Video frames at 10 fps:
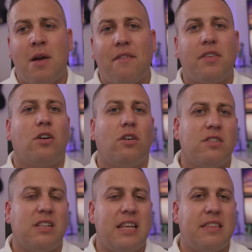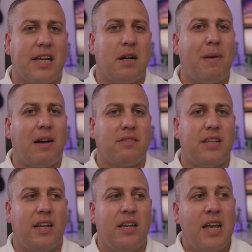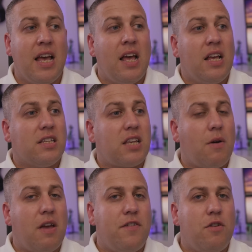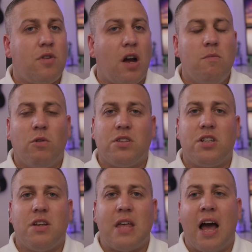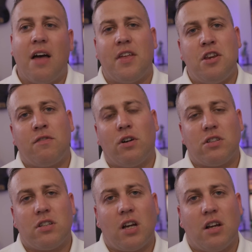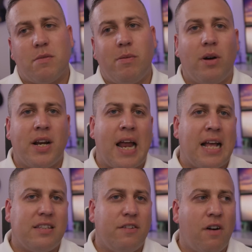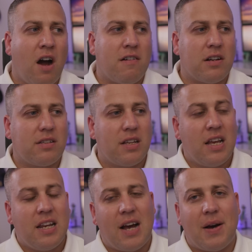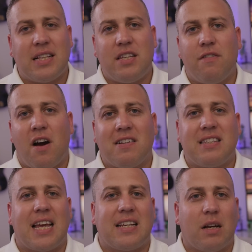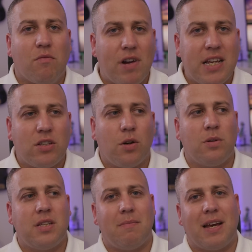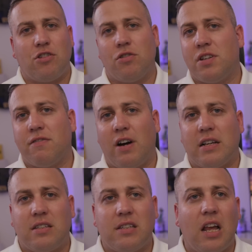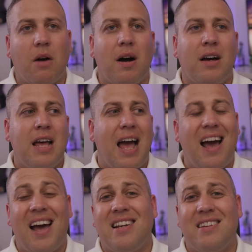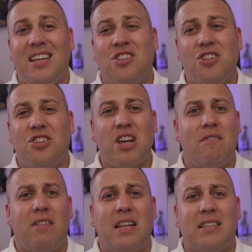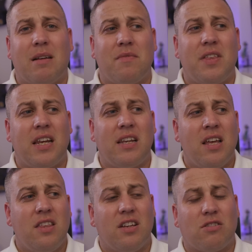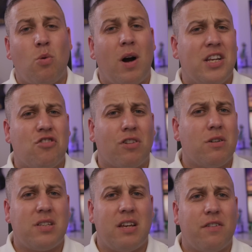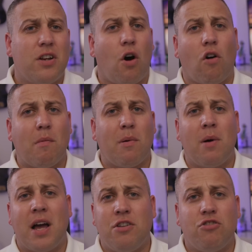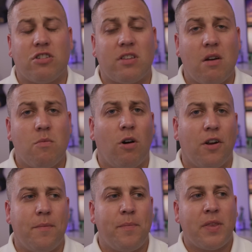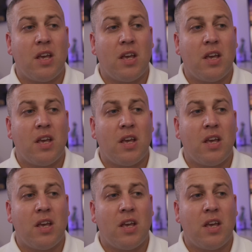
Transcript: You have to constantly think about it. So if you don't want to do that, then you've got to start deploying an antivirus. Now, antivirus takes up resource, it makes your device slower, and it's just generally something that's quite intrusive and horrible and you just don't want.